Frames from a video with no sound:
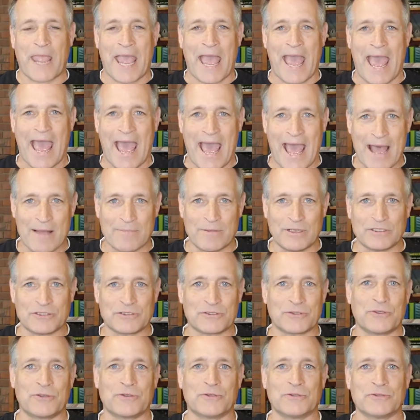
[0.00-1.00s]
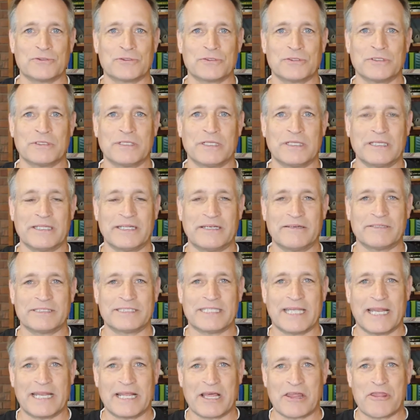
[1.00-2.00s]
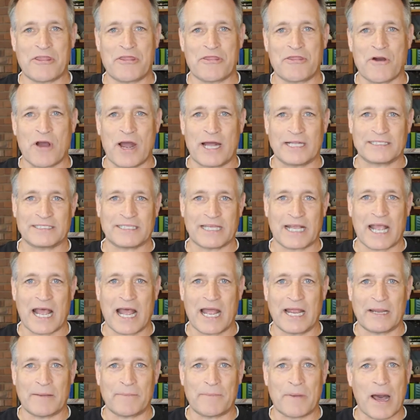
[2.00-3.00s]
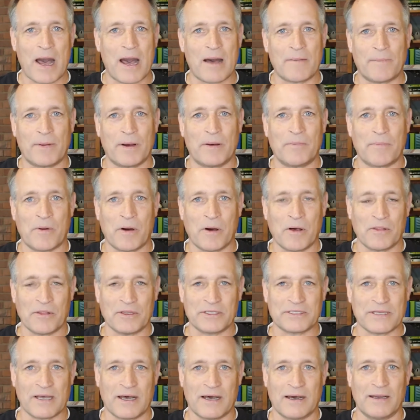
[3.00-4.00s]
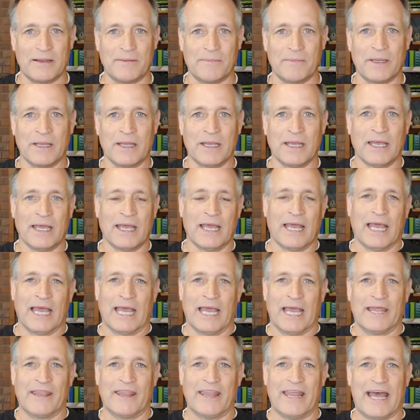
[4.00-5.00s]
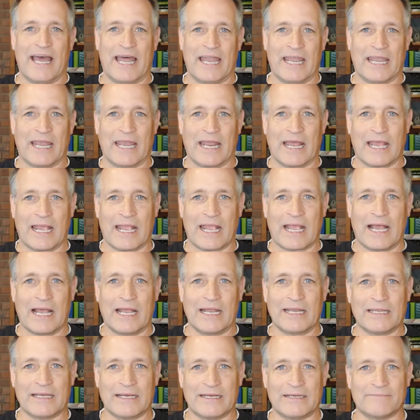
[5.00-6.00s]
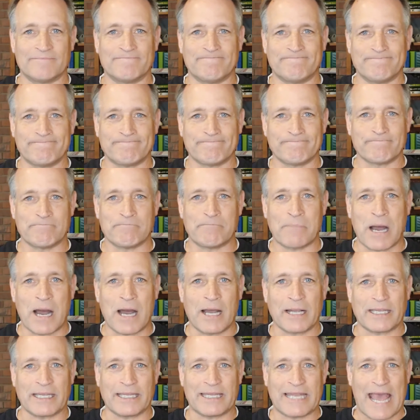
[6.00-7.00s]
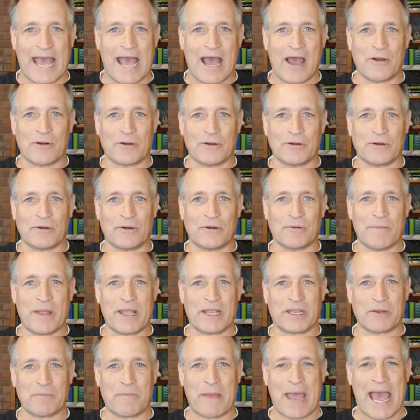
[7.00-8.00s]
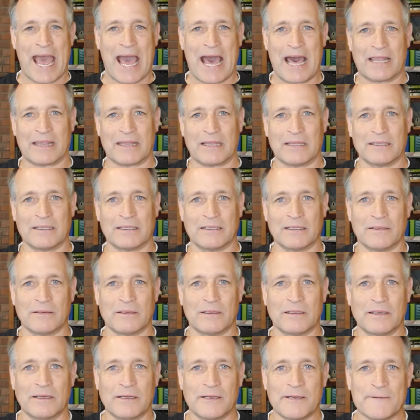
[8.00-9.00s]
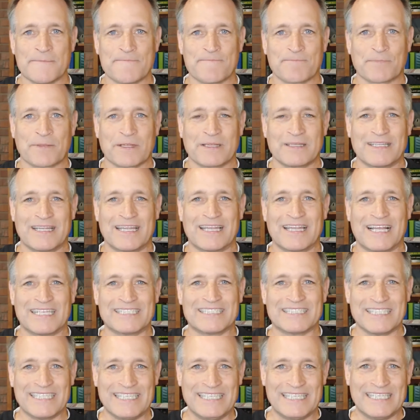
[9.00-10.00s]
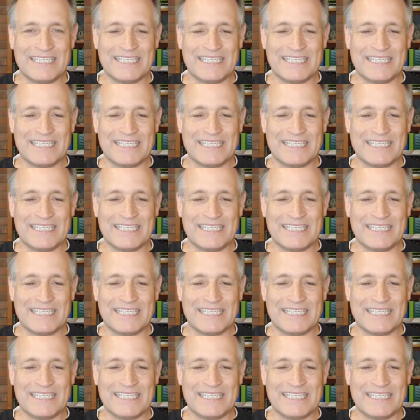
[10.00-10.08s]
habits or those little irritating thoughts that kind of pop up all the time that kind of bog you down or make your path a little less